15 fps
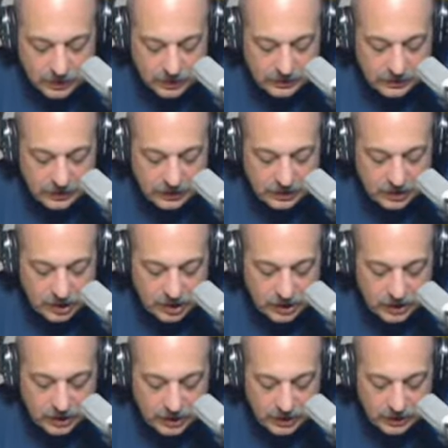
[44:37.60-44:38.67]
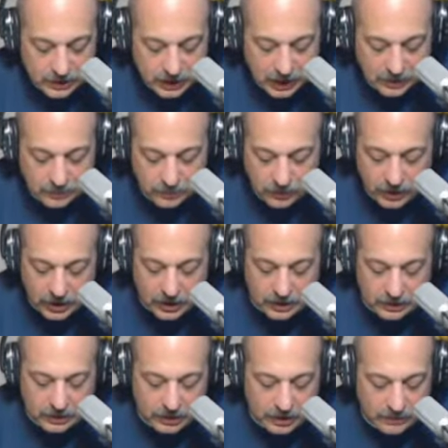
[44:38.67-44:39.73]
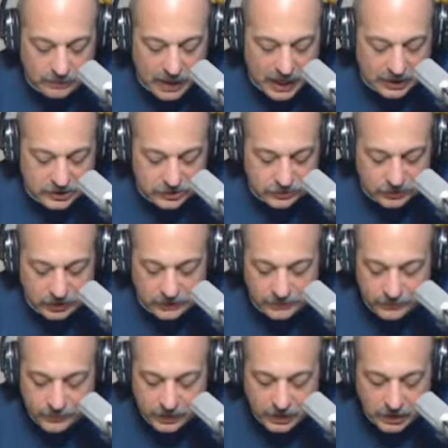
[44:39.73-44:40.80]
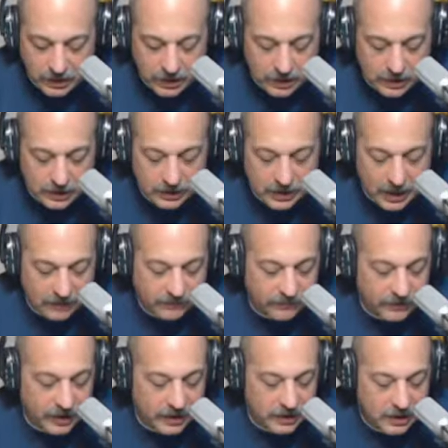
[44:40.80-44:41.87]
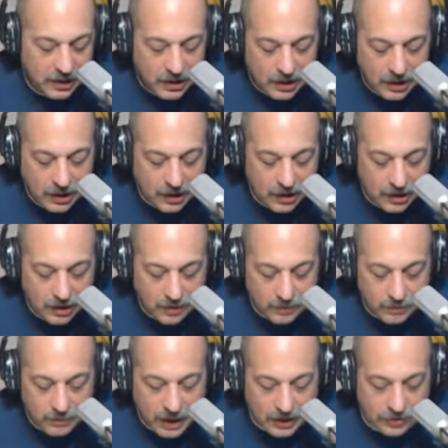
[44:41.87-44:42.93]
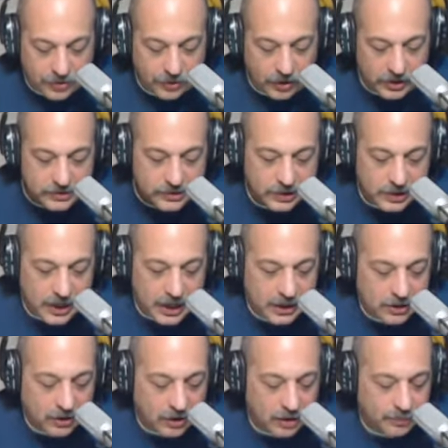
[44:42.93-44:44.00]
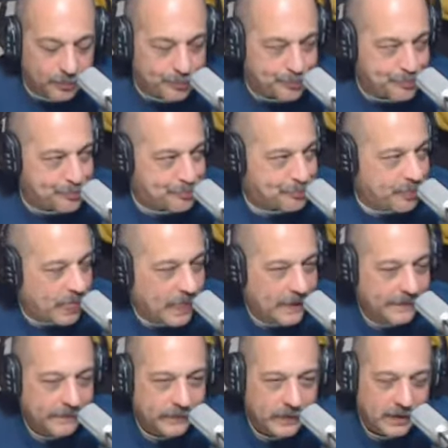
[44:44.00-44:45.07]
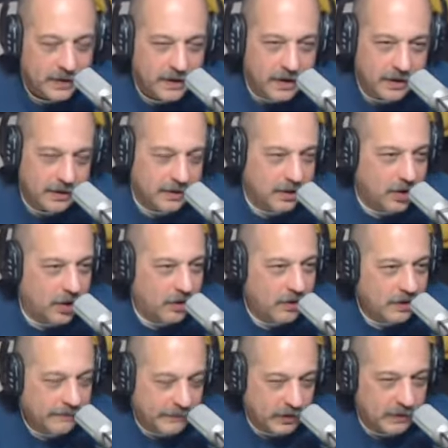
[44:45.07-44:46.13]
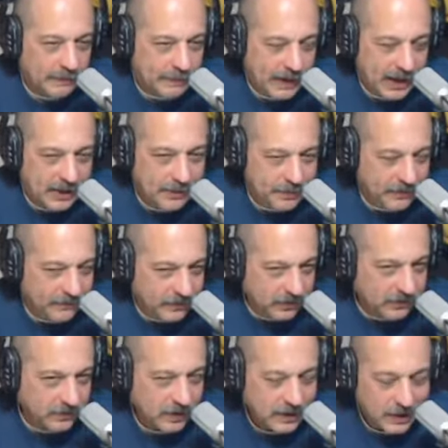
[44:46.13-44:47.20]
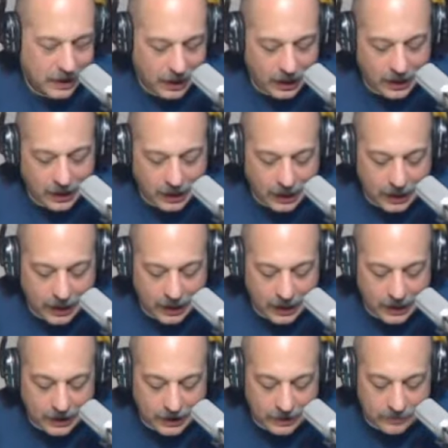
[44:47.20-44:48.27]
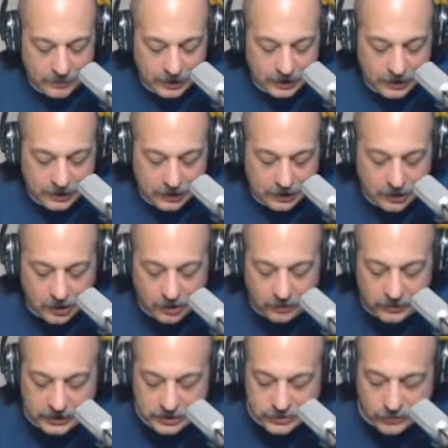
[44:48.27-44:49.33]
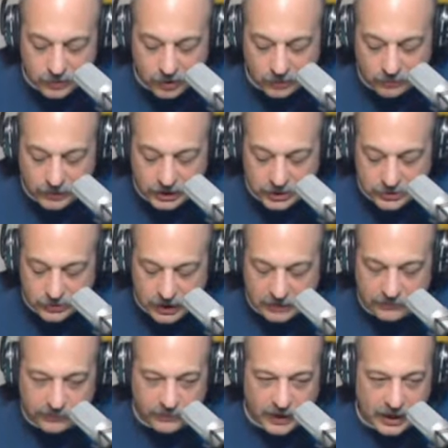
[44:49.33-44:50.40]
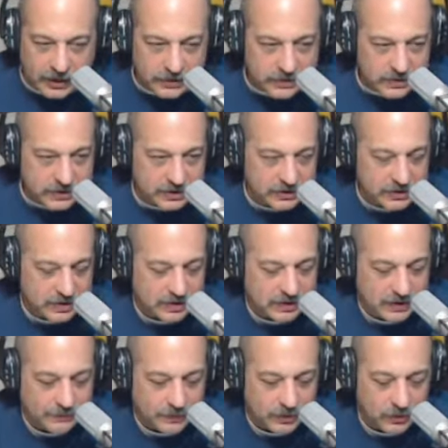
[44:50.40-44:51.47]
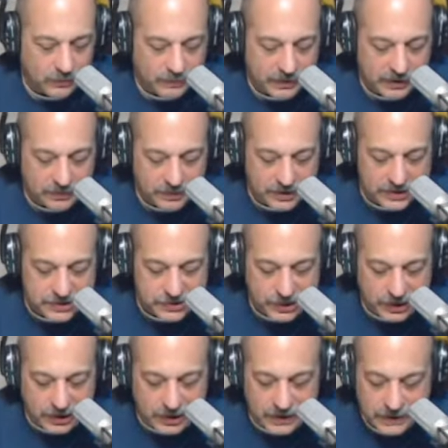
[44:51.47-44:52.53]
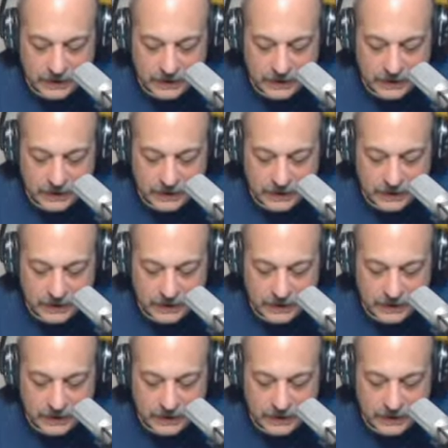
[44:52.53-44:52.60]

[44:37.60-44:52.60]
taking on Gabriel Mastry in that fight. My thoughts on that card, you know, for a pay-per-view, I mean, you know, these are all retread fighters. This is the typical PBC.